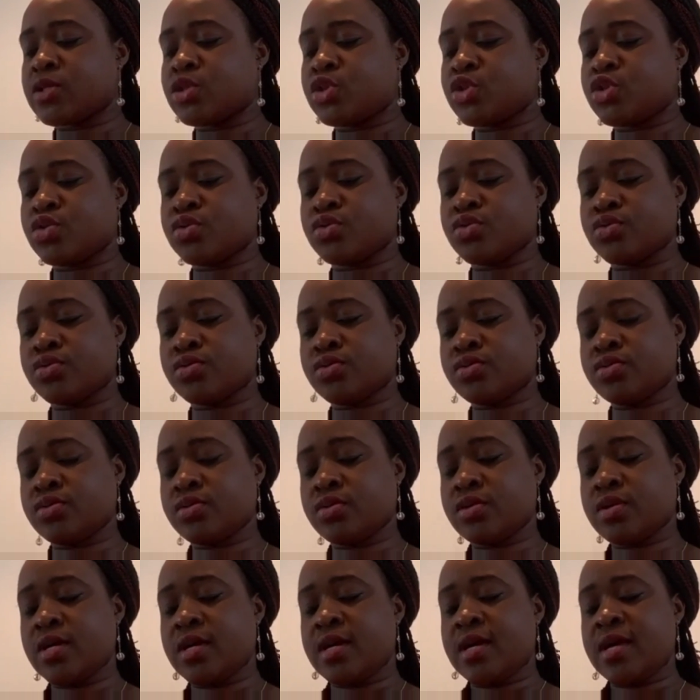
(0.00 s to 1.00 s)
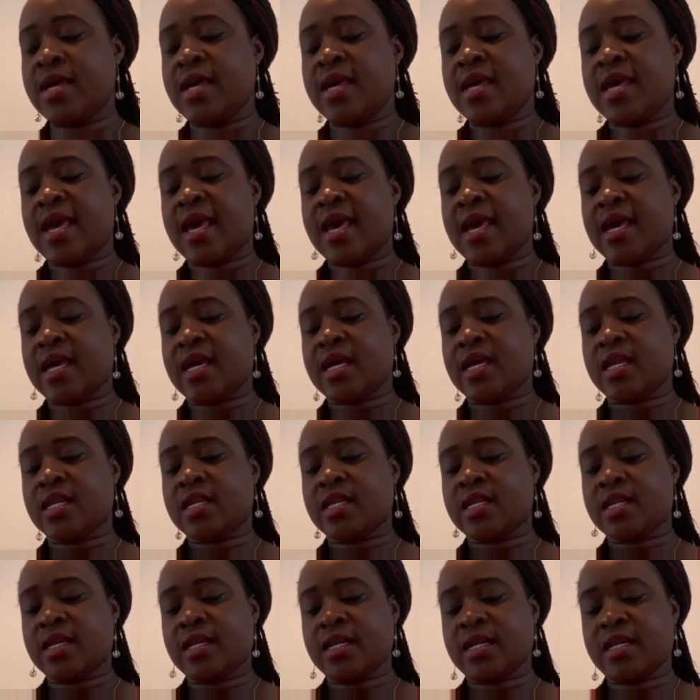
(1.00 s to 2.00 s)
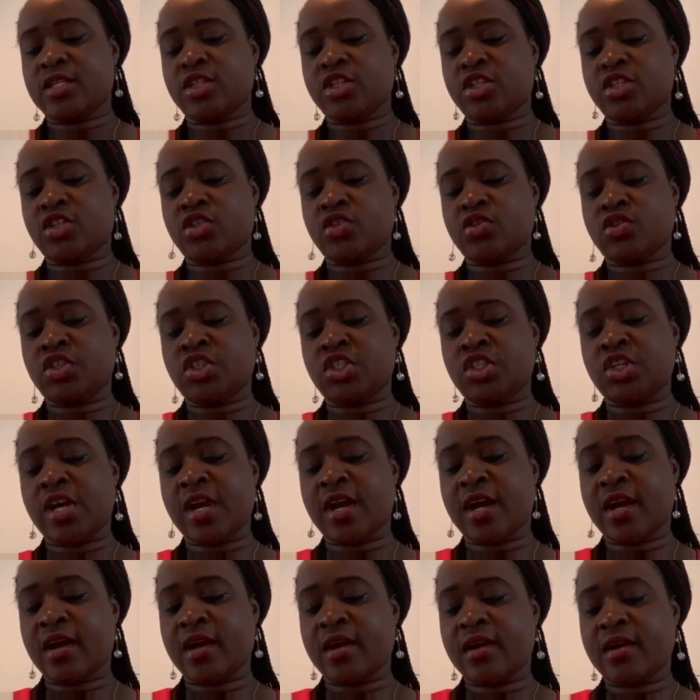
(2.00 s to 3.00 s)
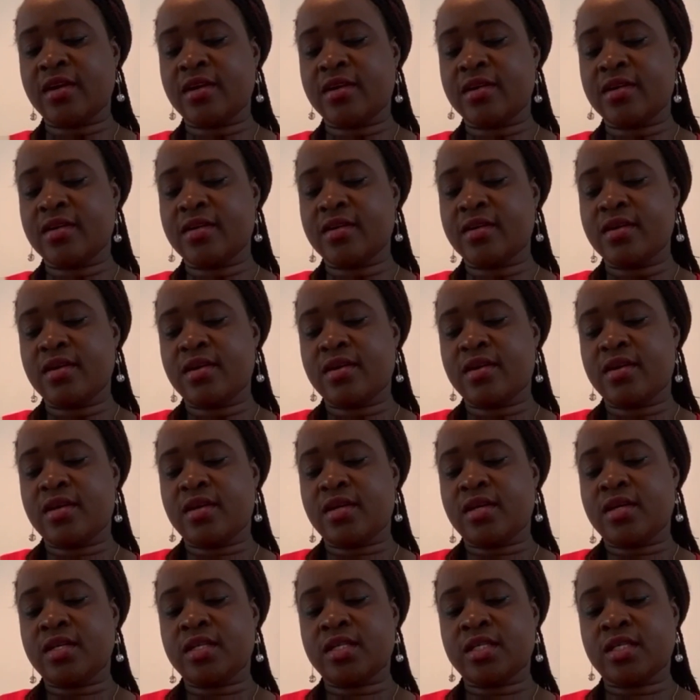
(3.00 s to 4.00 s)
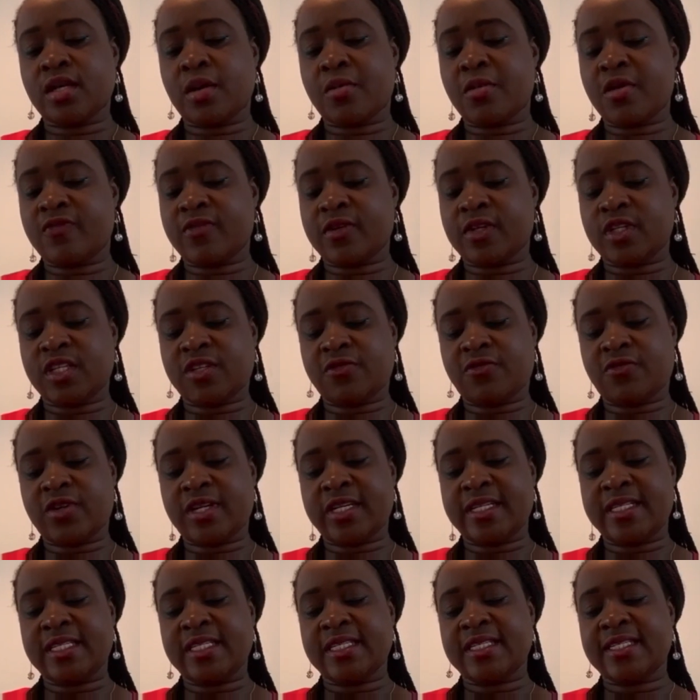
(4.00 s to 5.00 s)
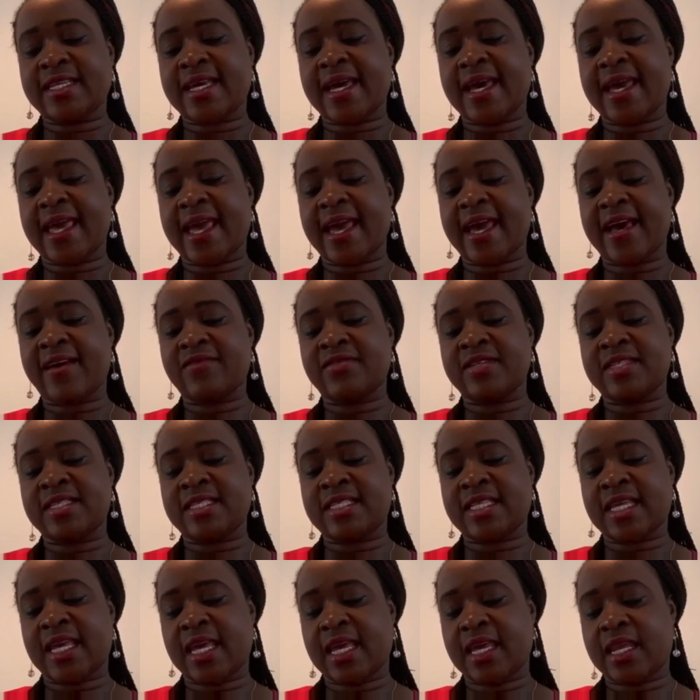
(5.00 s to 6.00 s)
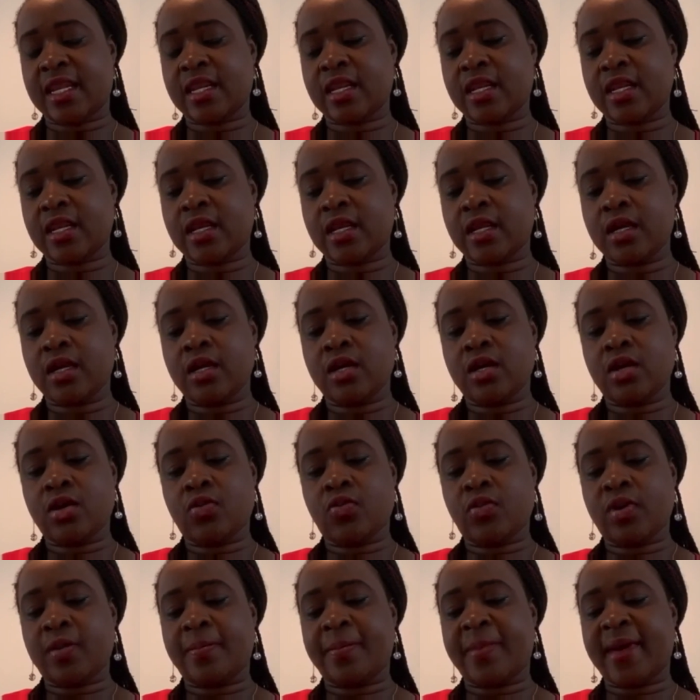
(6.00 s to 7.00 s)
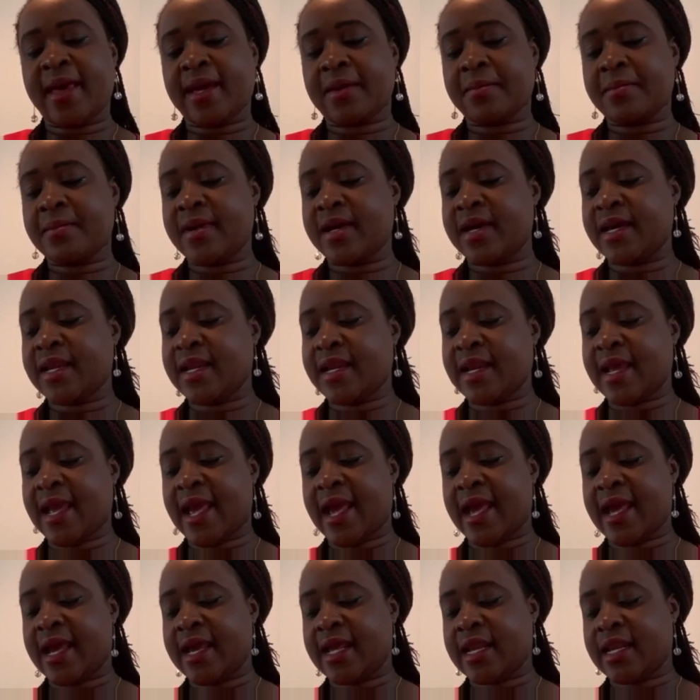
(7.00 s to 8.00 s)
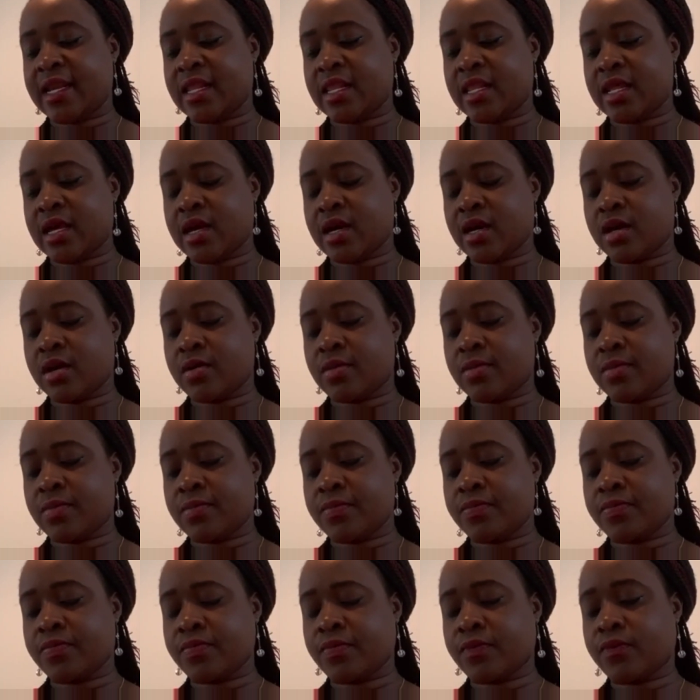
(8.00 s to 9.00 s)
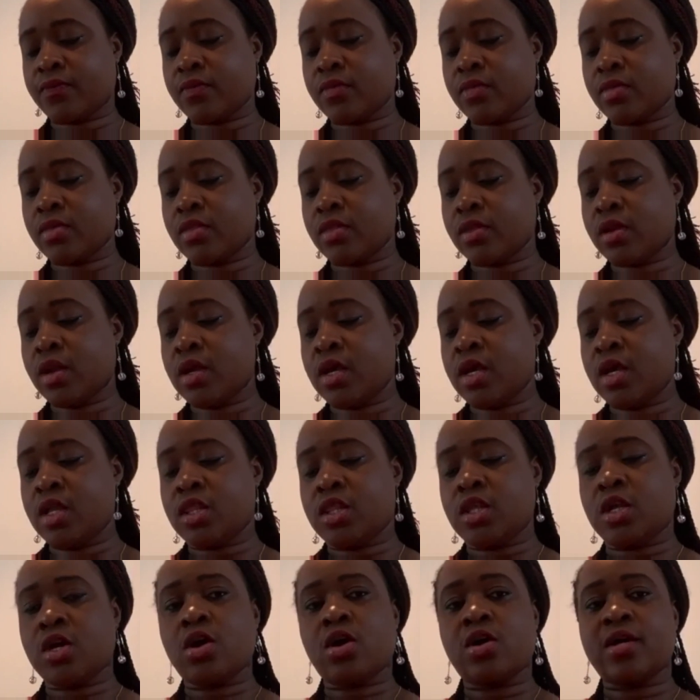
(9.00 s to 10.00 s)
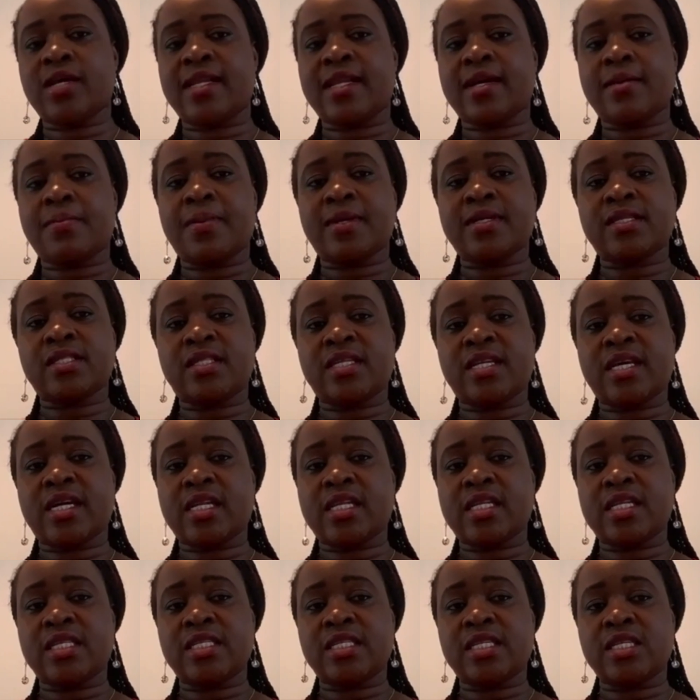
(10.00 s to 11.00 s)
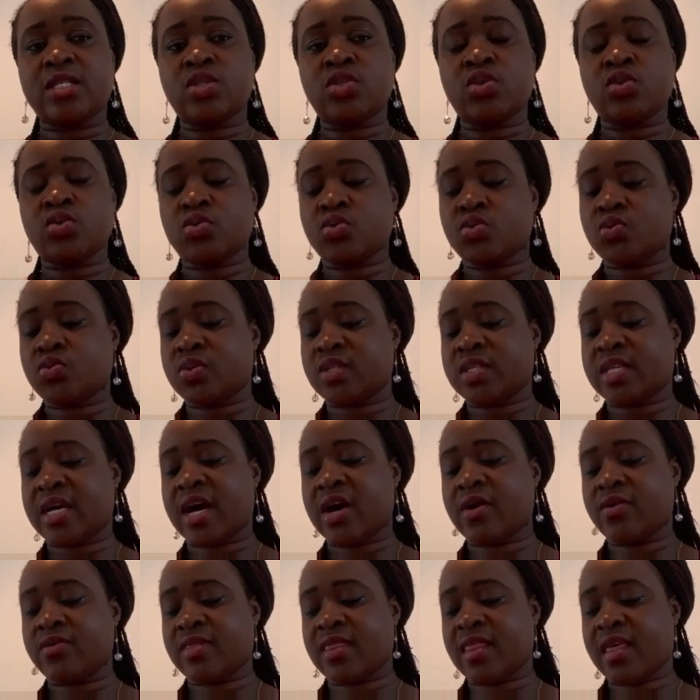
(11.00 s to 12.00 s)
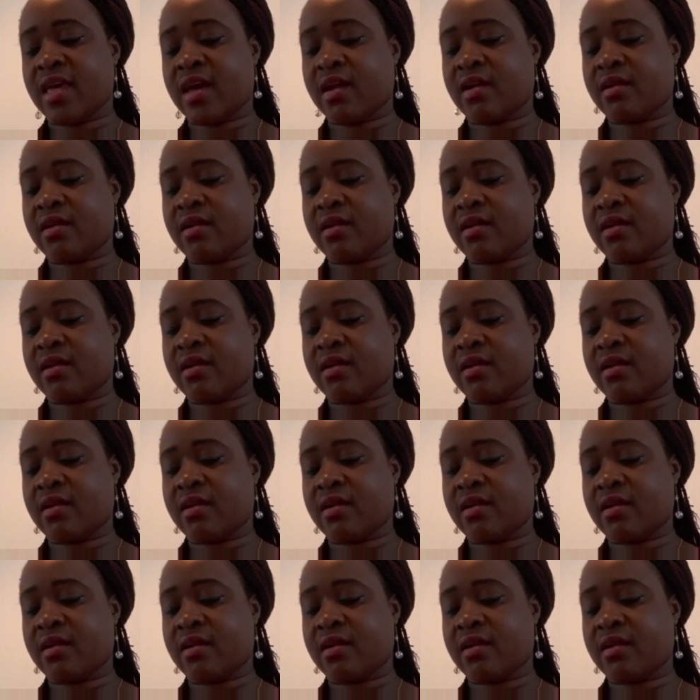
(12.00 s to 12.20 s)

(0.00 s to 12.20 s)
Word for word: tool and just to share some of the differences I have seen with Birkman and um, the other personality tools out there.